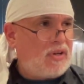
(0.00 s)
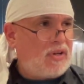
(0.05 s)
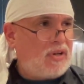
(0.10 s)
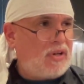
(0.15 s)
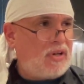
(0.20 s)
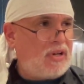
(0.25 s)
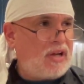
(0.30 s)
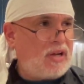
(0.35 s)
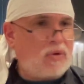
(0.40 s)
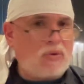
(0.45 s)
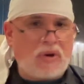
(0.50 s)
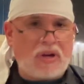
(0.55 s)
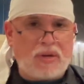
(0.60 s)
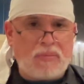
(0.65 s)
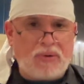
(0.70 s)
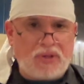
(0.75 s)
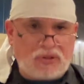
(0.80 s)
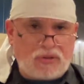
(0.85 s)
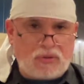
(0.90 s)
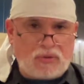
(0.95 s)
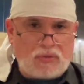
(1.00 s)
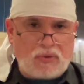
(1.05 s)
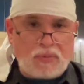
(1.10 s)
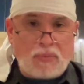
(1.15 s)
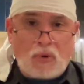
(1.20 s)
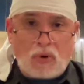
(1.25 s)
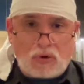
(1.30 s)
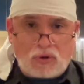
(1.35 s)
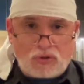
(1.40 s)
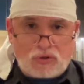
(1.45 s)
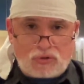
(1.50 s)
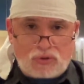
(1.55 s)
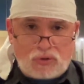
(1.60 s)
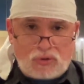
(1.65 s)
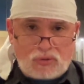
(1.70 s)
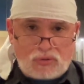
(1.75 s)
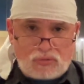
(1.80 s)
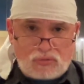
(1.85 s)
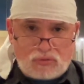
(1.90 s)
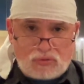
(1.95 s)
It had quite a bit. The remote
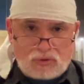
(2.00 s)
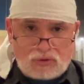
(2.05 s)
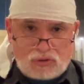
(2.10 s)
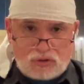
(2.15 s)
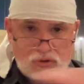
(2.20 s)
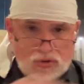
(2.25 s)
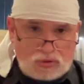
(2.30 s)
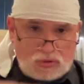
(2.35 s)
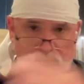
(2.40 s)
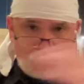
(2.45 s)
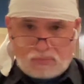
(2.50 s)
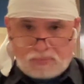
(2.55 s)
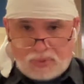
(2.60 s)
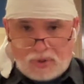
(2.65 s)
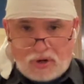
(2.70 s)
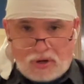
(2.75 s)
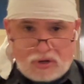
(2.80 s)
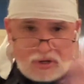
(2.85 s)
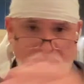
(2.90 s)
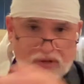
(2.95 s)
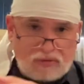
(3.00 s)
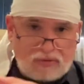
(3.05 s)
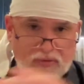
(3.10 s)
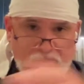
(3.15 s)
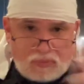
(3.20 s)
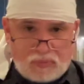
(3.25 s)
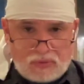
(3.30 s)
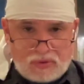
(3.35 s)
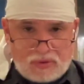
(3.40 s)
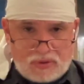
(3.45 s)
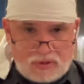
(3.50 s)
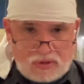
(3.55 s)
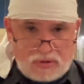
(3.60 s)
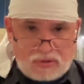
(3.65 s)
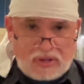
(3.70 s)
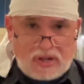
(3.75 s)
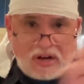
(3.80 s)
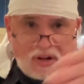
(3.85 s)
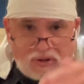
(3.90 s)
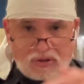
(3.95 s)
control to park it with,
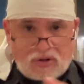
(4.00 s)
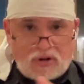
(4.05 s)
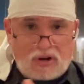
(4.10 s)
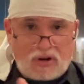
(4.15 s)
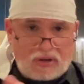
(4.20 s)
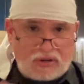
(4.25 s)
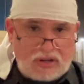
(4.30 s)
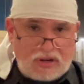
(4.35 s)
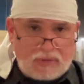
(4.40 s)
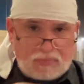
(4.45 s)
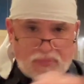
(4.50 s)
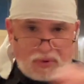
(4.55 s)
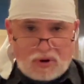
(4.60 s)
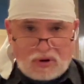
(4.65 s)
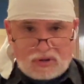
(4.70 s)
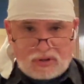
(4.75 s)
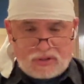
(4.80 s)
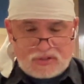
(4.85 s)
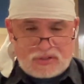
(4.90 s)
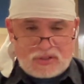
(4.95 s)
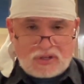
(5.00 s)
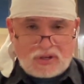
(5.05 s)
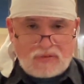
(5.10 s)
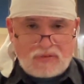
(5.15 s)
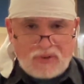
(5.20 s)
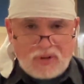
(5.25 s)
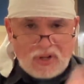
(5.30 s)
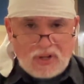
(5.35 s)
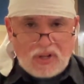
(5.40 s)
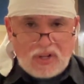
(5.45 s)
get out of the car and let it park itself.